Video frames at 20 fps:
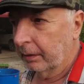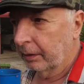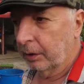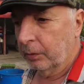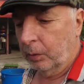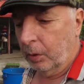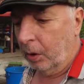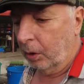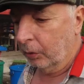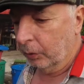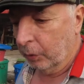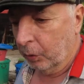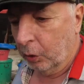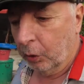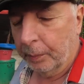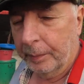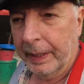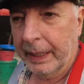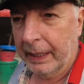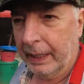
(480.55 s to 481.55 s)
You all
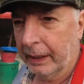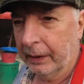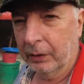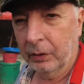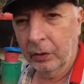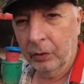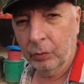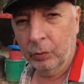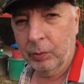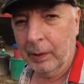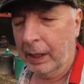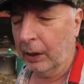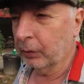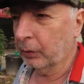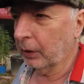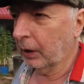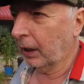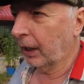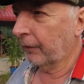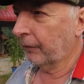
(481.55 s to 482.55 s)
know me, I love
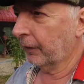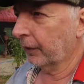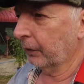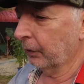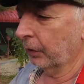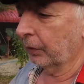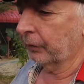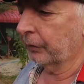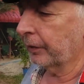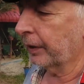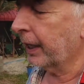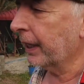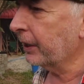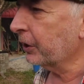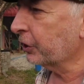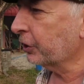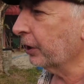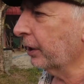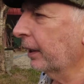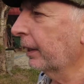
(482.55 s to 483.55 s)
wildlife, I love
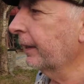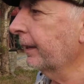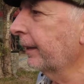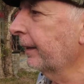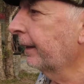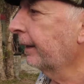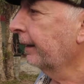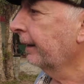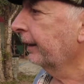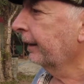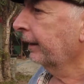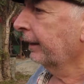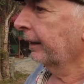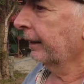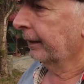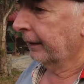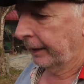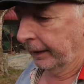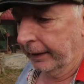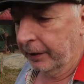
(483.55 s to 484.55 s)
nature,
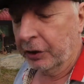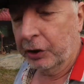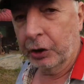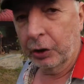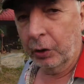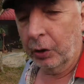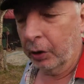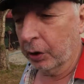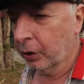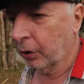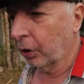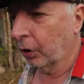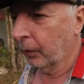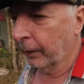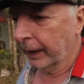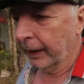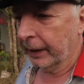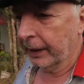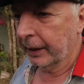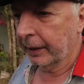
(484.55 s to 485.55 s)
I enjoy
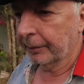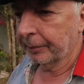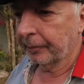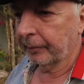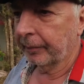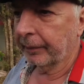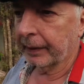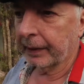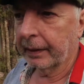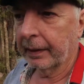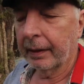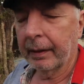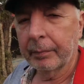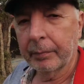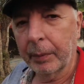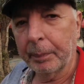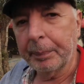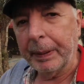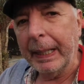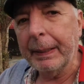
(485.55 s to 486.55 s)
growing,
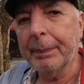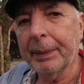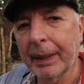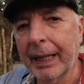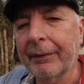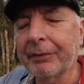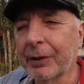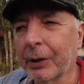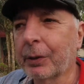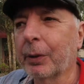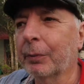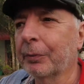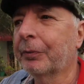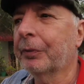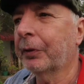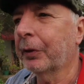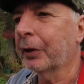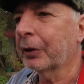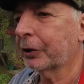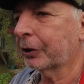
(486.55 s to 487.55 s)
but people have to come
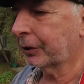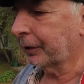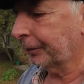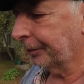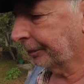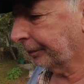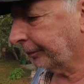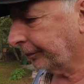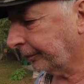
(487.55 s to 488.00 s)
first.